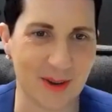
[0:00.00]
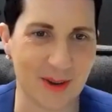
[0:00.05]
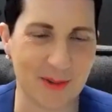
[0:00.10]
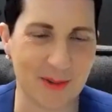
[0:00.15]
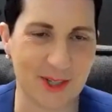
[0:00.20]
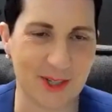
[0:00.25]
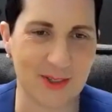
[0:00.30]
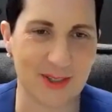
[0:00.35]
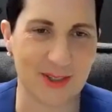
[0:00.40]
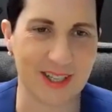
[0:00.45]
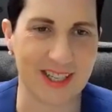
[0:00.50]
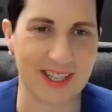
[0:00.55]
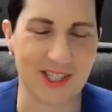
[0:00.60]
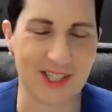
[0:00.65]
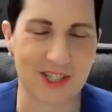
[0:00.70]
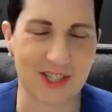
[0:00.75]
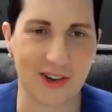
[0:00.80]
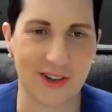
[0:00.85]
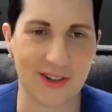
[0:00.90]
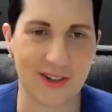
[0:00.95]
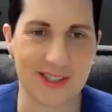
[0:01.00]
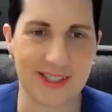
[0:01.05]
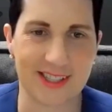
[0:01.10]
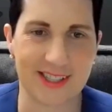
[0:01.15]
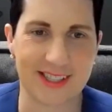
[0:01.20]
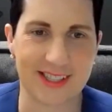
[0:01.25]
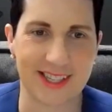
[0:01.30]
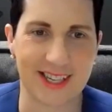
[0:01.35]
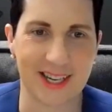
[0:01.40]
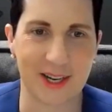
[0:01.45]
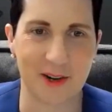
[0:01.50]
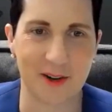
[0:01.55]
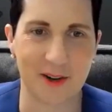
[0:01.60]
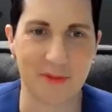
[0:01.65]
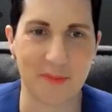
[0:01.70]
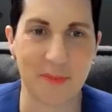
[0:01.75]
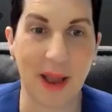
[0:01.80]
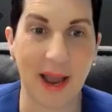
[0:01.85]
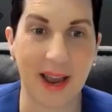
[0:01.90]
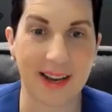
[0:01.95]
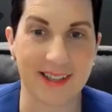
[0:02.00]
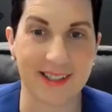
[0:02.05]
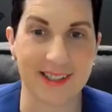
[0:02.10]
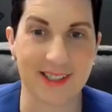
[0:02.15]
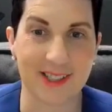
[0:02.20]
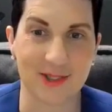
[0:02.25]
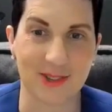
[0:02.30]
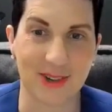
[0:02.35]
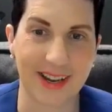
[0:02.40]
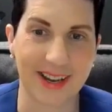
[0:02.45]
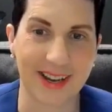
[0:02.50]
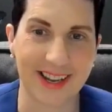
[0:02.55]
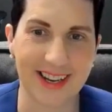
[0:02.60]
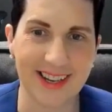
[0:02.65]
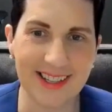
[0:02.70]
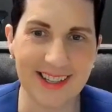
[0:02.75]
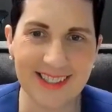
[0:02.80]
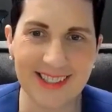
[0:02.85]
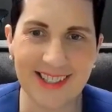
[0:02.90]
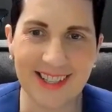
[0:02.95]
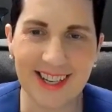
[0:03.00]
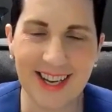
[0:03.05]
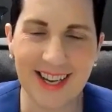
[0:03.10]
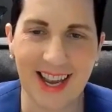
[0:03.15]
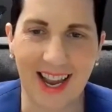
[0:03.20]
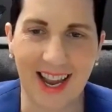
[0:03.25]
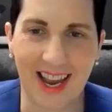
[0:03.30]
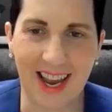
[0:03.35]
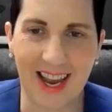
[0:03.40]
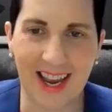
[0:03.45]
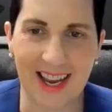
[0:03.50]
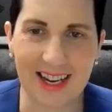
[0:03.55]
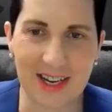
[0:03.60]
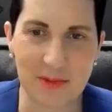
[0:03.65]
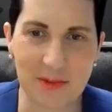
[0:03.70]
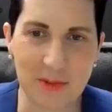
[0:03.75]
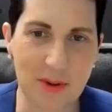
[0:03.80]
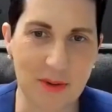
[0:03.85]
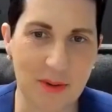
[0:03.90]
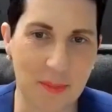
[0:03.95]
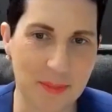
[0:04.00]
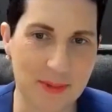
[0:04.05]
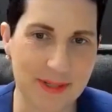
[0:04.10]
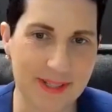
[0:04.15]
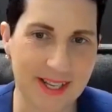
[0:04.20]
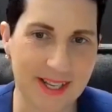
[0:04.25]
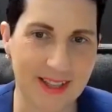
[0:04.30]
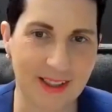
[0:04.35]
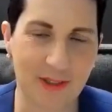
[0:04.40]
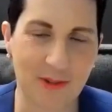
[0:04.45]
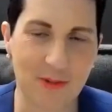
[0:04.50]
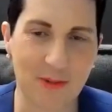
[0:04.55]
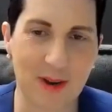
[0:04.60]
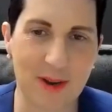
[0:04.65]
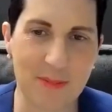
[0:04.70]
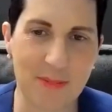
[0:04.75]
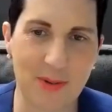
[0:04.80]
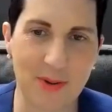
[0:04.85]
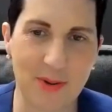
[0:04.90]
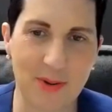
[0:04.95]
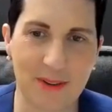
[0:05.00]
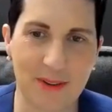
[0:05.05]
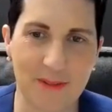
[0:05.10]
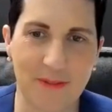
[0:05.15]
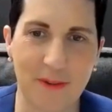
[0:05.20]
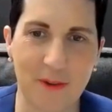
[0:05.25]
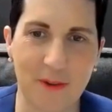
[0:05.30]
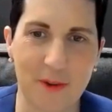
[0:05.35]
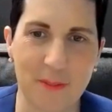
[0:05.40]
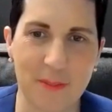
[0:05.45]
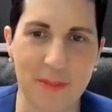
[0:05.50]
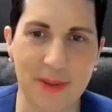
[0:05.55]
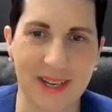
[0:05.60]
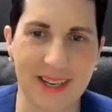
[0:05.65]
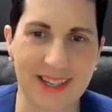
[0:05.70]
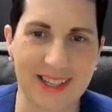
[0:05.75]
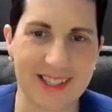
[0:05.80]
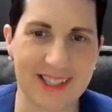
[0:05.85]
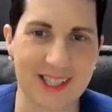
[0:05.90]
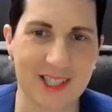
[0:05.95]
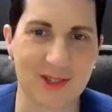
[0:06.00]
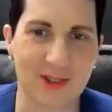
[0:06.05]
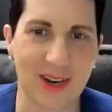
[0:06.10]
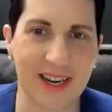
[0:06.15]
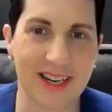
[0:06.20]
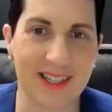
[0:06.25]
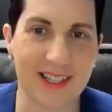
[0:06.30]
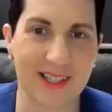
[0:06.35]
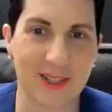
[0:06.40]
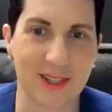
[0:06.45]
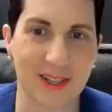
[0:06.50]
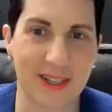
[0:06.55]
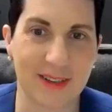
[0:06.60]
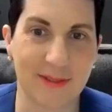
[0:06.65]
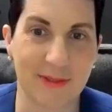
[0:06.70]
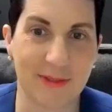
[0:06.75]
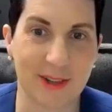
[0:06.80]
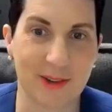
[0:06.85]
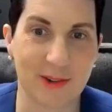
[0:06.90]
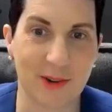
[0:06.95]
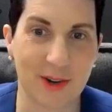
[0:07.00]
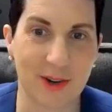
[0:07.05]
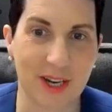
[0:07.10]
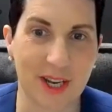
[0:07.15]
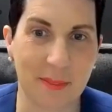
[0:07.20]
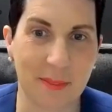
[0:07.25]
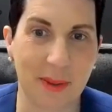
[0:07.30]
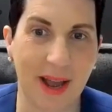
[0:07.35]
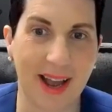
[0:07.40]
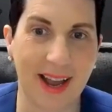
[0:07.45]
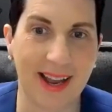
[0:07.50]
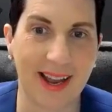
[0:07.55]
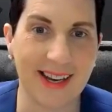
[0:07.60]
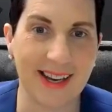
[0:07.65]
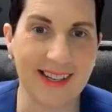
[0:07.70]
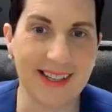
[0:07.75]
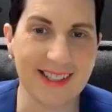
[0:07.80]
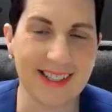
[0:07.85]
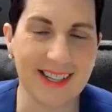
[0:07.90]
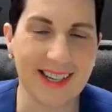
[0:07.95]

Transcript: I'm Julia Jones, the CEO of Pain Australia, and we represent the 3.4 million Australians who live with chronic pain,